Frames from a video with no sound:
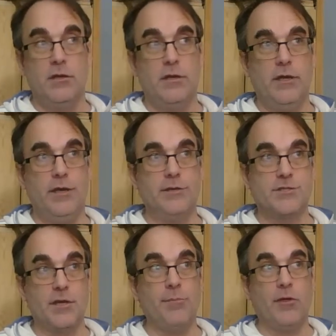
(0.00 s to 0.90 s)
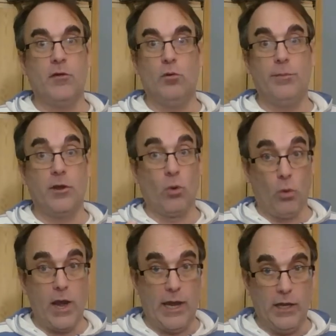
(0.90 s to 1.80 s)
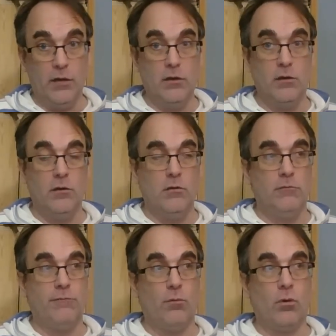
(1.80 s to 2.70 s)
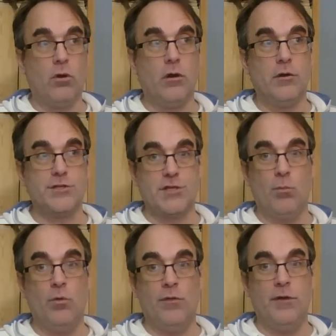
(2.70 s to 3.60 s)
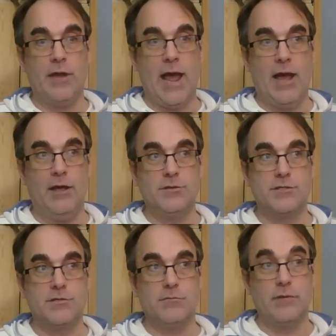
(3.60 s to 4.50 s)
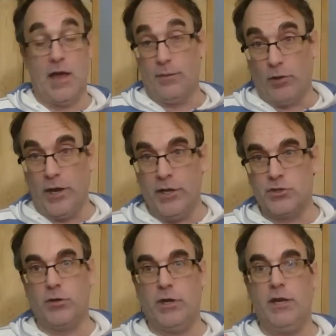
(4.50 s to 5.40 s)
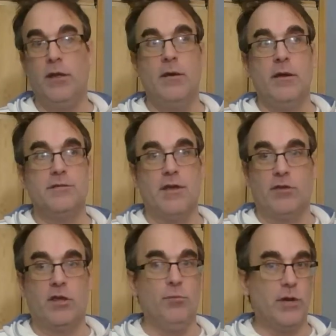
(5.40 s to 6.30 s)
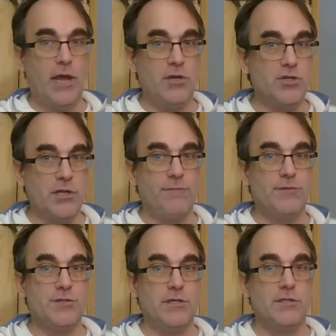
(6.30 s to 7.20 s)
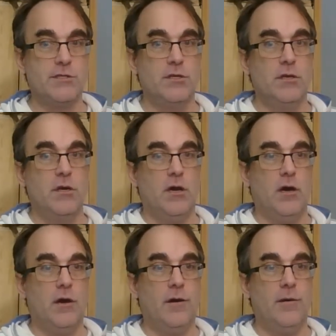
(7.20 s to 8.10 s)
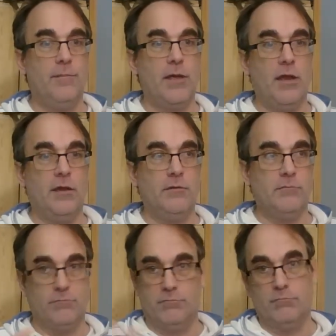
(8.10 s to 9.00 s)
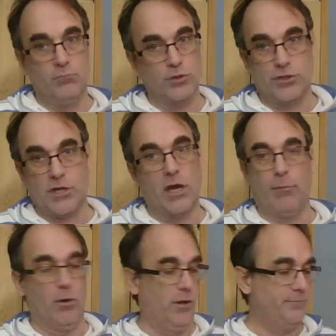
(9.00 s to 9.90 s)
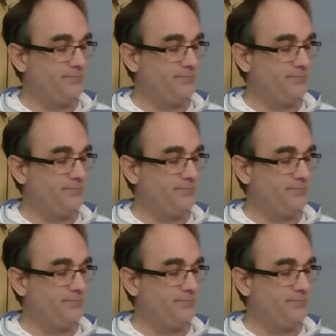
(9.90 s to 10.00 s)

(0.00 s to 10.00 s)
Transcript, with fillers: is something that will be great for someone that has had a brain injury, is having communication deficits, uh, and we'll just talk about it.